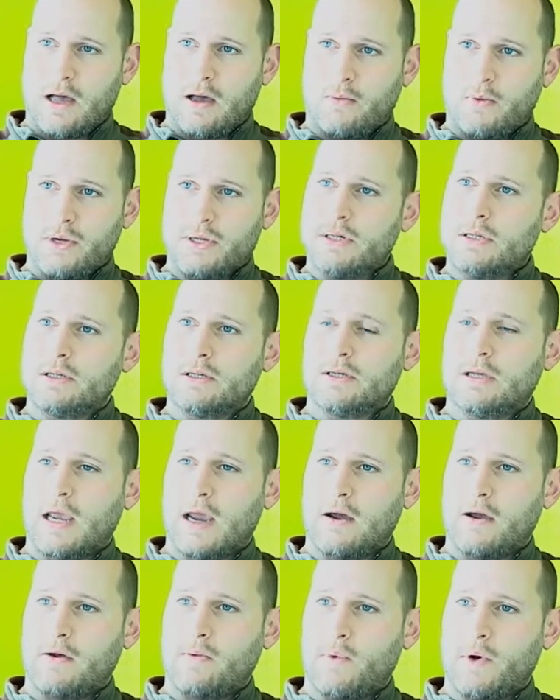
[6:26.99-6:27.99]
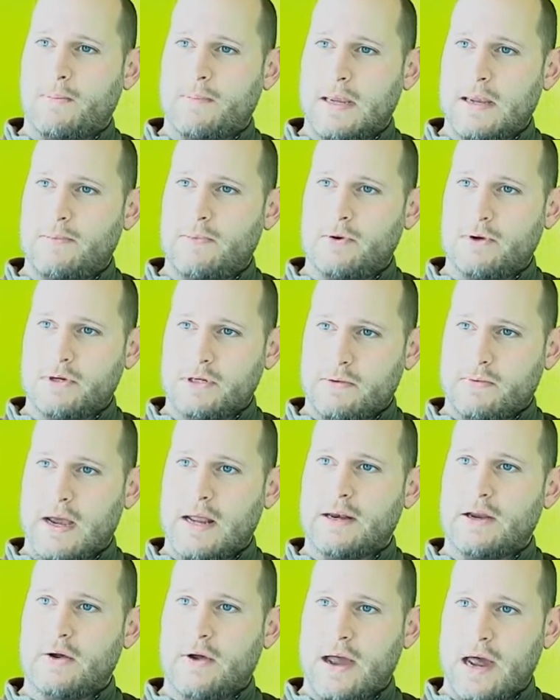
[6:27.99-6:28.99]
We just carry what people usually
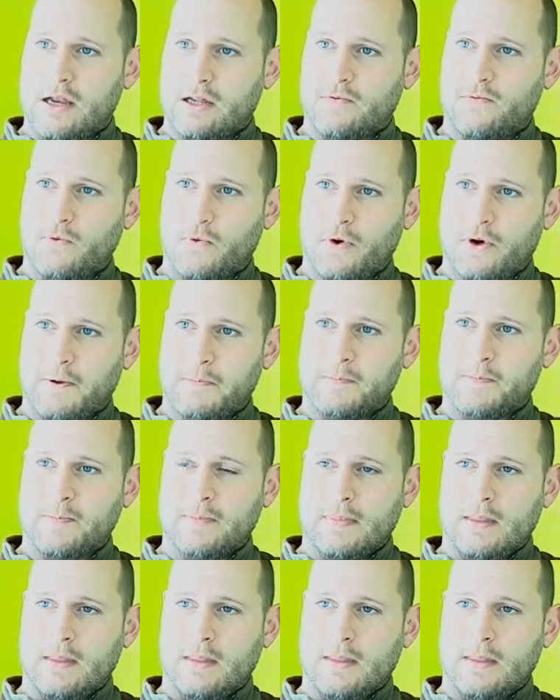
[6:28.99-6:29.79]
around here ask for.